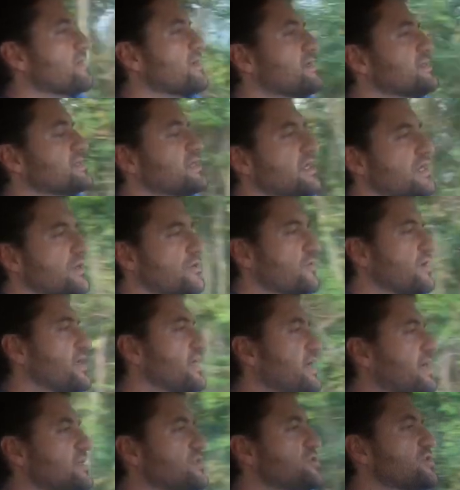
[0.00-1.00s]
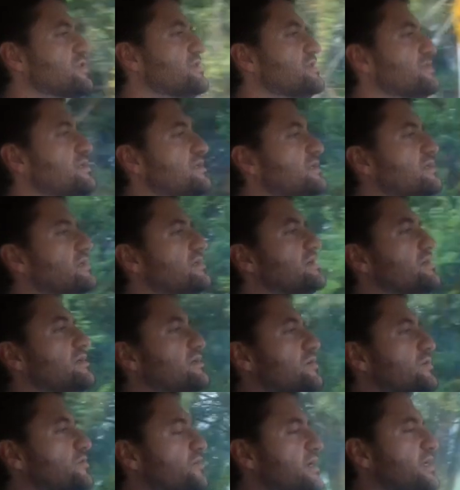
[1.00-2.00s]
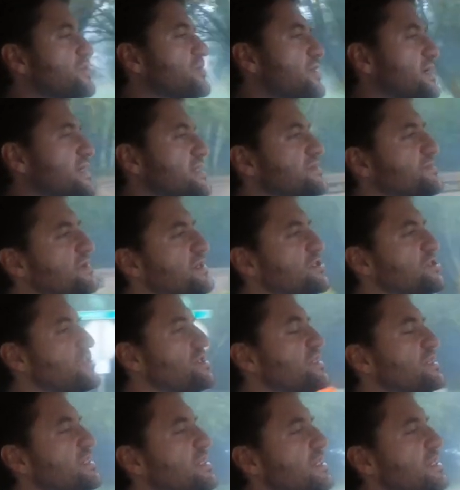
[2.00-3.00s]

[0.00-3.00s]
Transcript: it's got a great engine, great transmission,